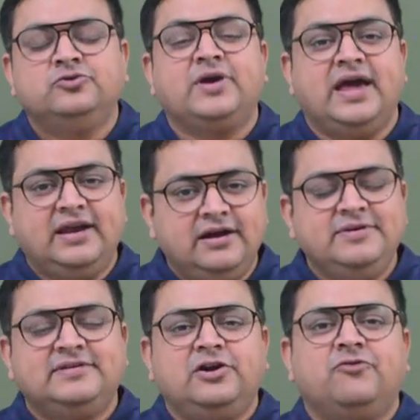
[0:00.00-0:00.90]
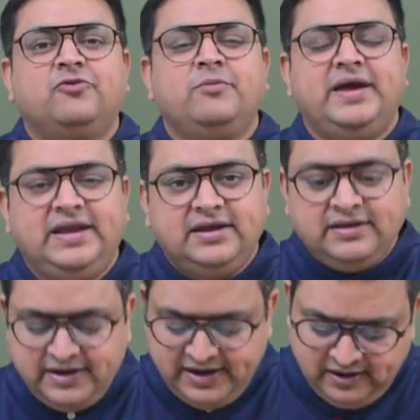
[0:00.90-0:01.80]
so can it be set off from any
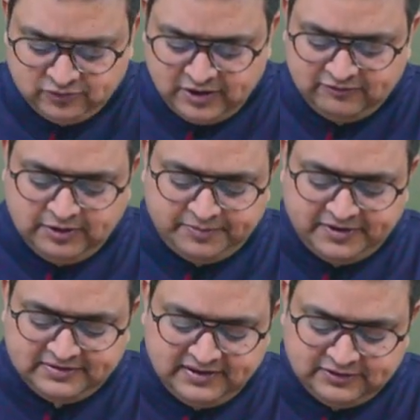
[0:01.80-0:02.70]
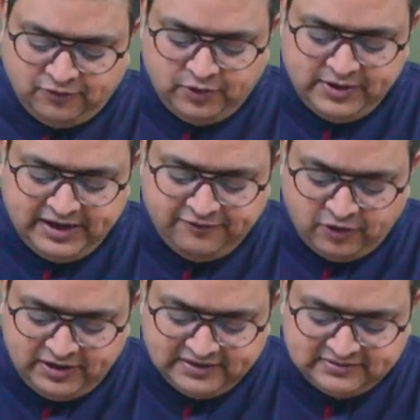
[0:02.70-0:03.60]
other head? So if the person is following
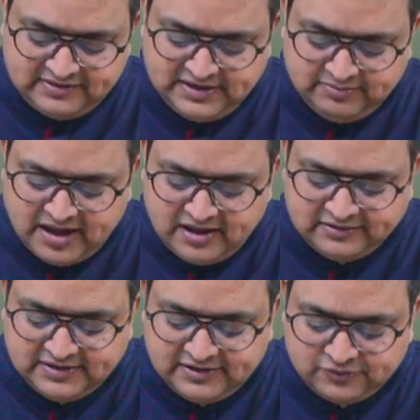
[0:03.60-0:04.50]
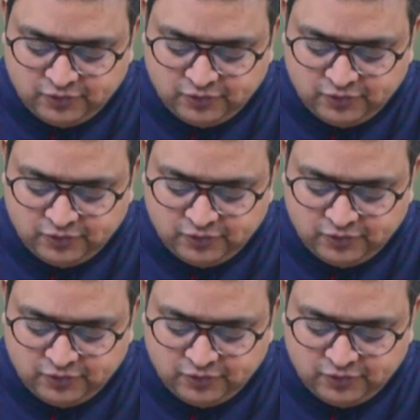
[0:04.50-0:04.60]
default tax regime, the answer is